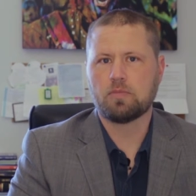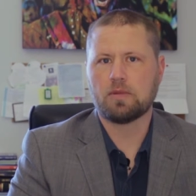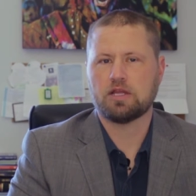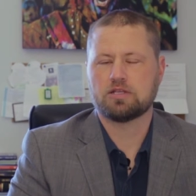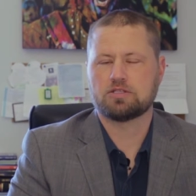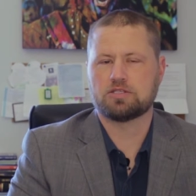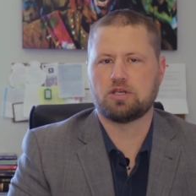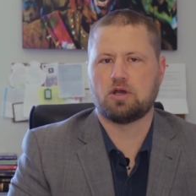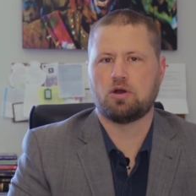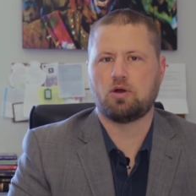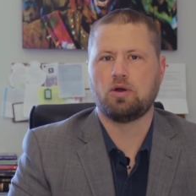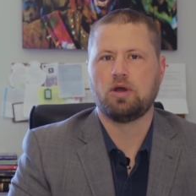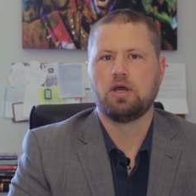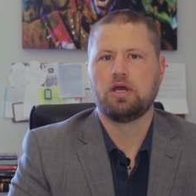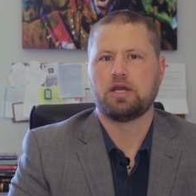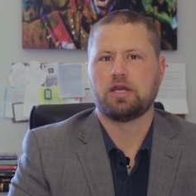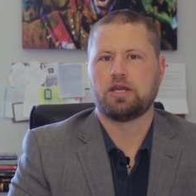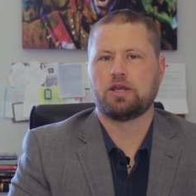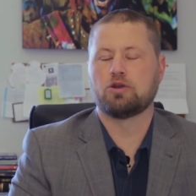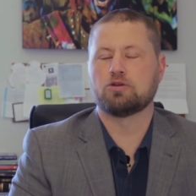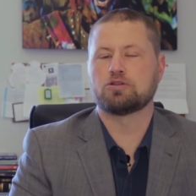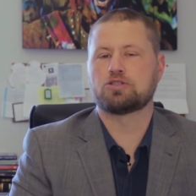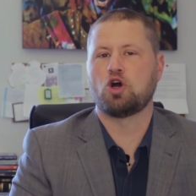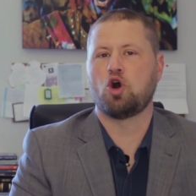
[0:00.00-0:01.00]
So
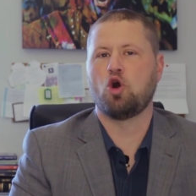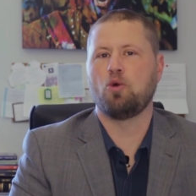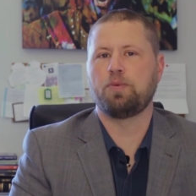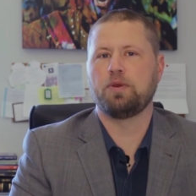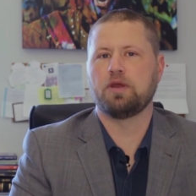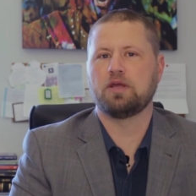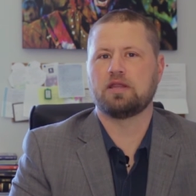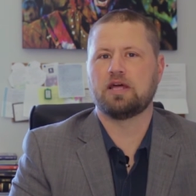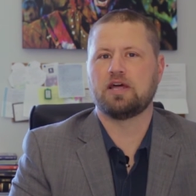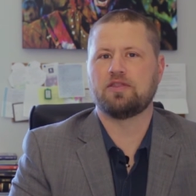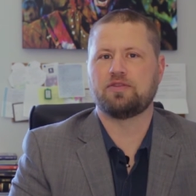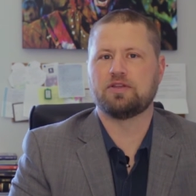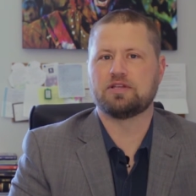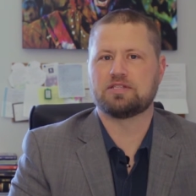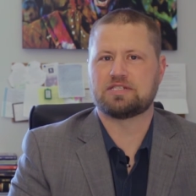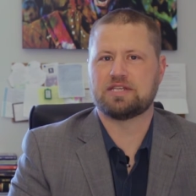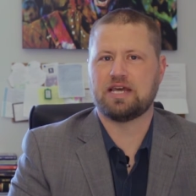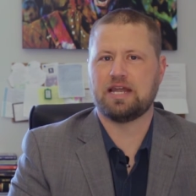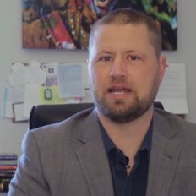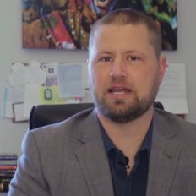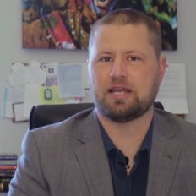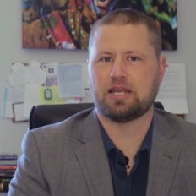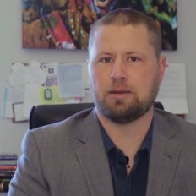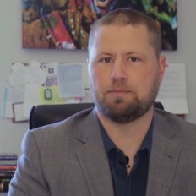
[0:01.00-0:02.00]
here's hoping that the
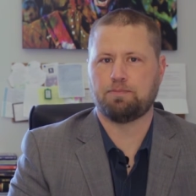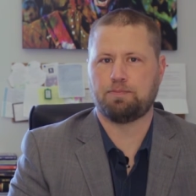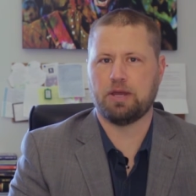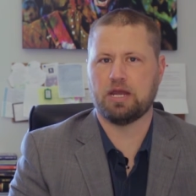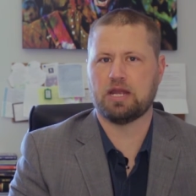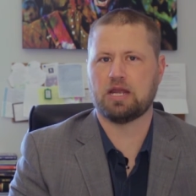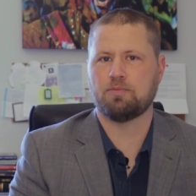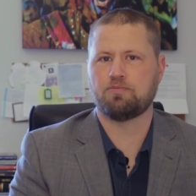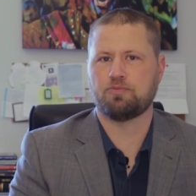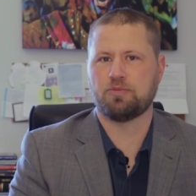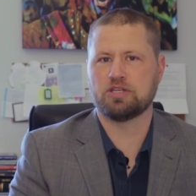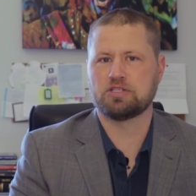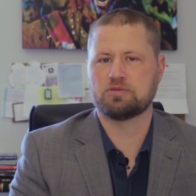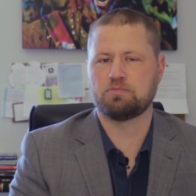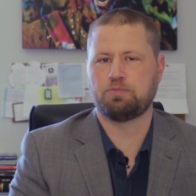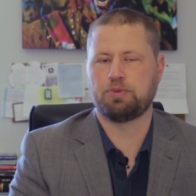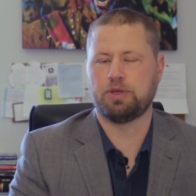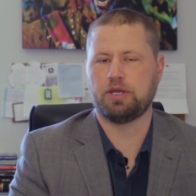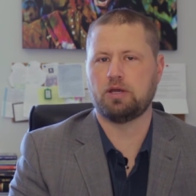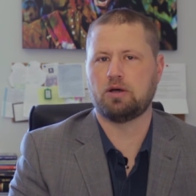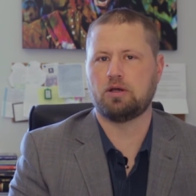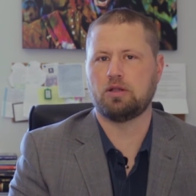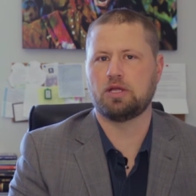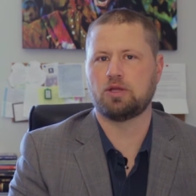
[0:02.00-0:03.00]
Senate can pick up this
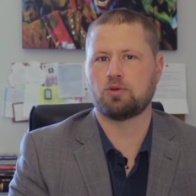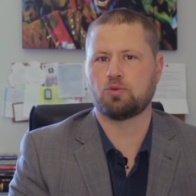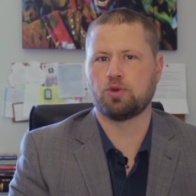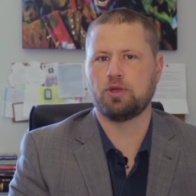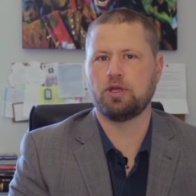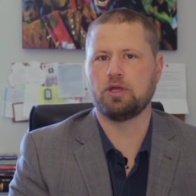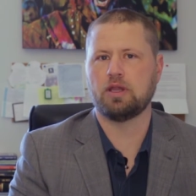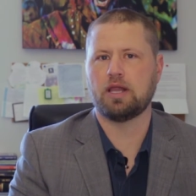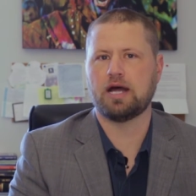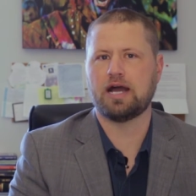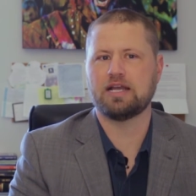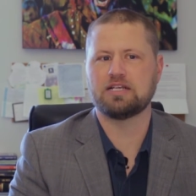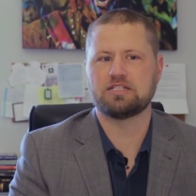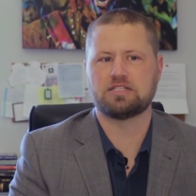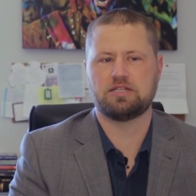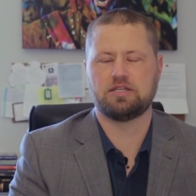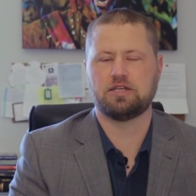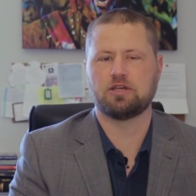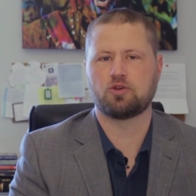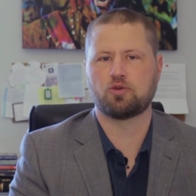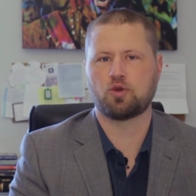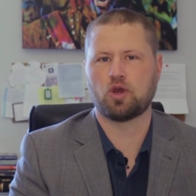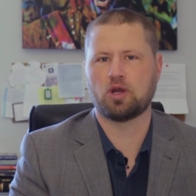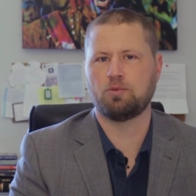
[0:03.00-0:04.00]
bill and realize the
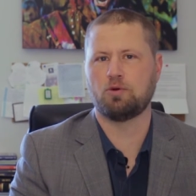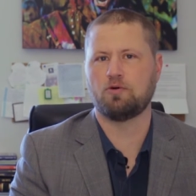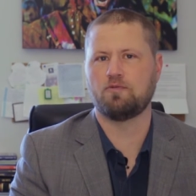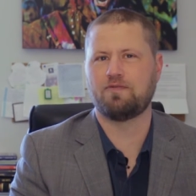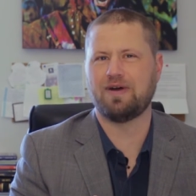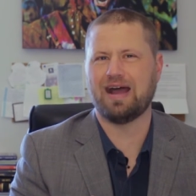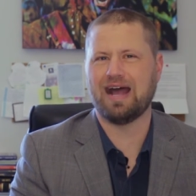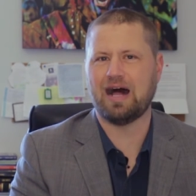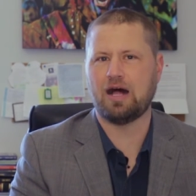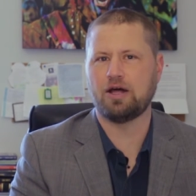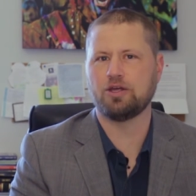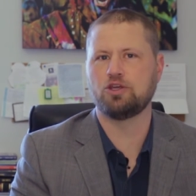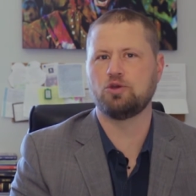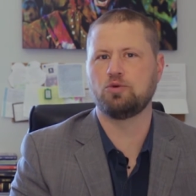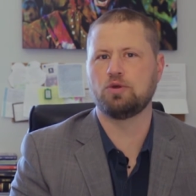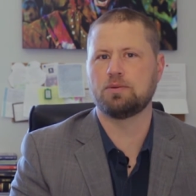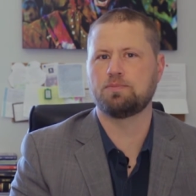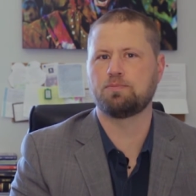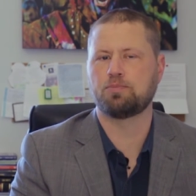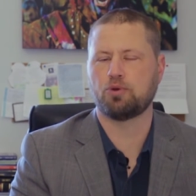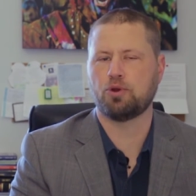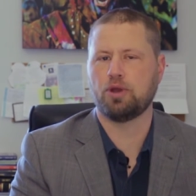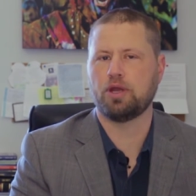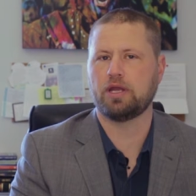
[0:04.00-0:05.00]
incredible value
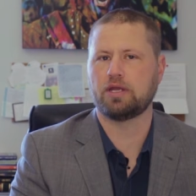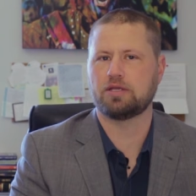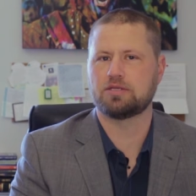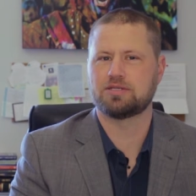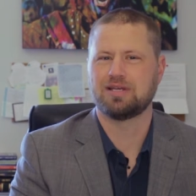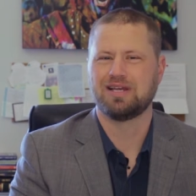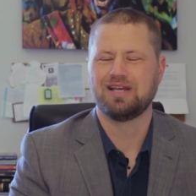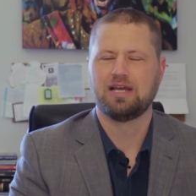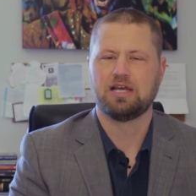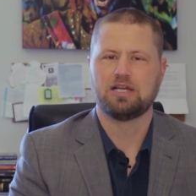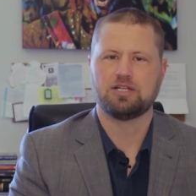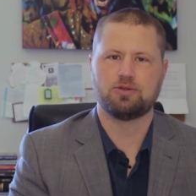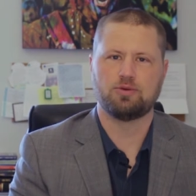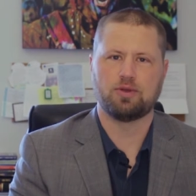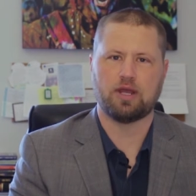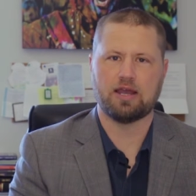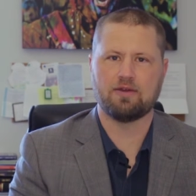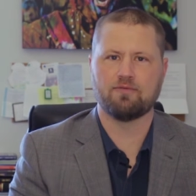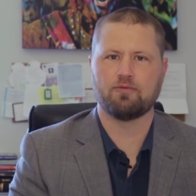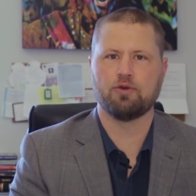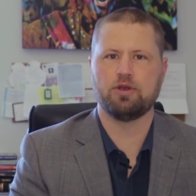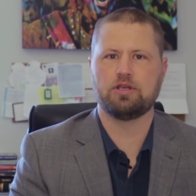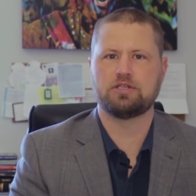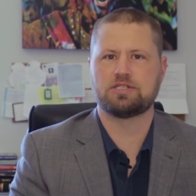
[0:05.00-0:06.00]
it brings to
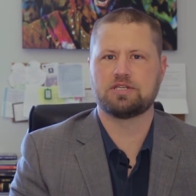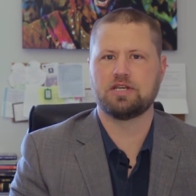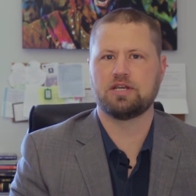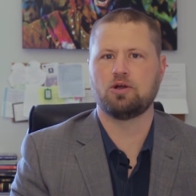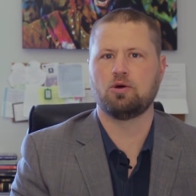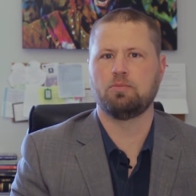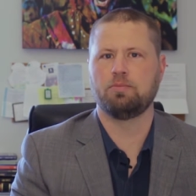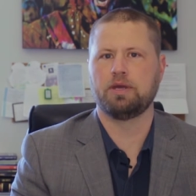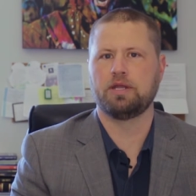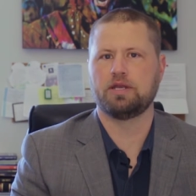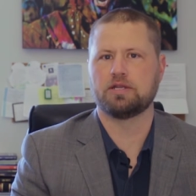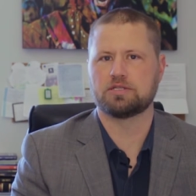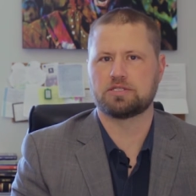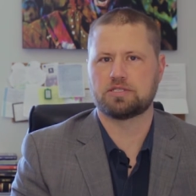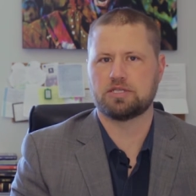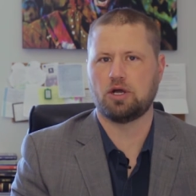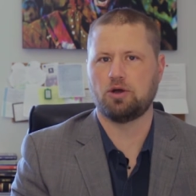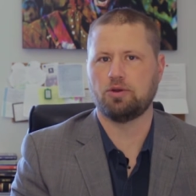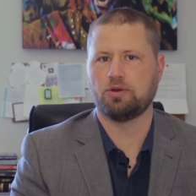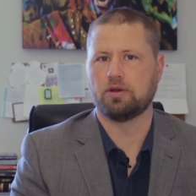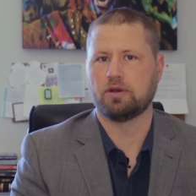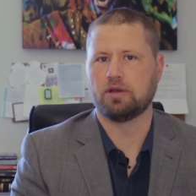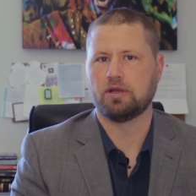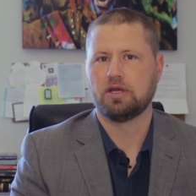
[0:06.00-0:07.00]
every single
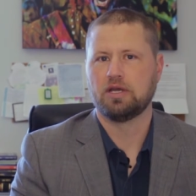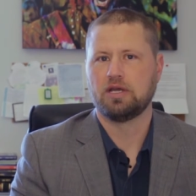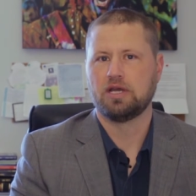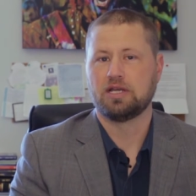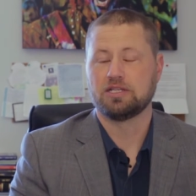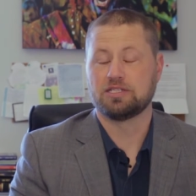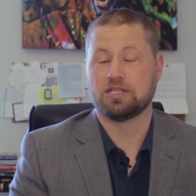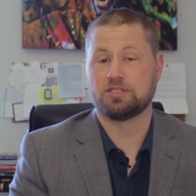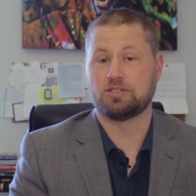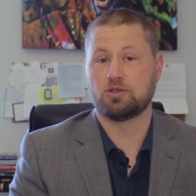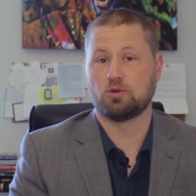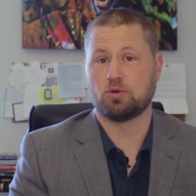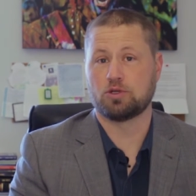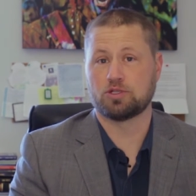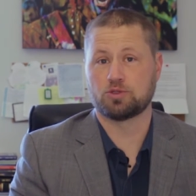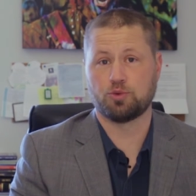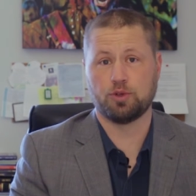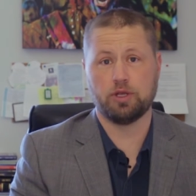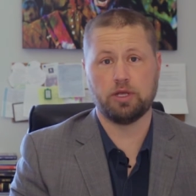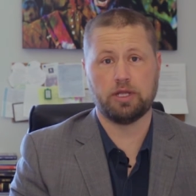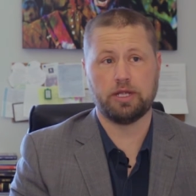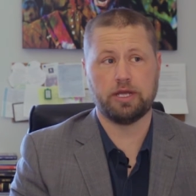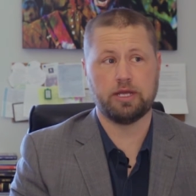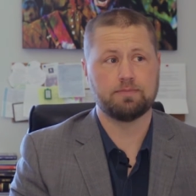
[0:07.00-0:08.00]
Minnesotan, since it was
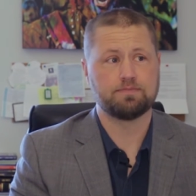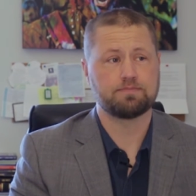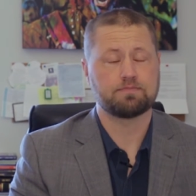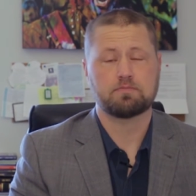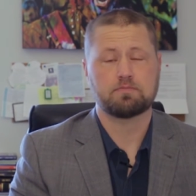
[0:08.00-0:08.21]
really